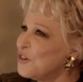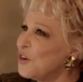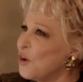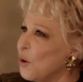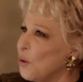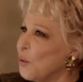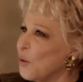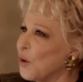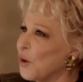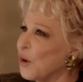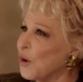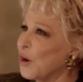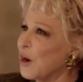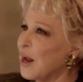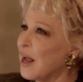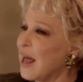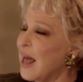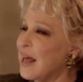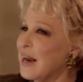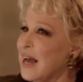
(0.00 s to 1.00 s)
know
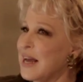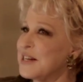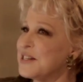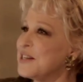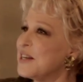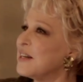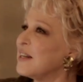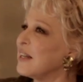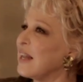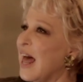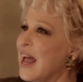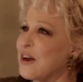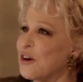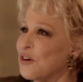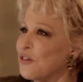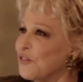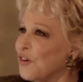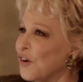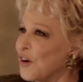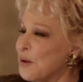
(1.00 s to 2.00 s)
her, and I did like
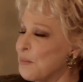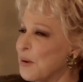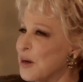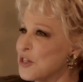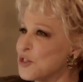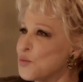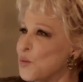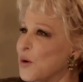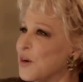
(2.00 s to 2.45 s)
her very much.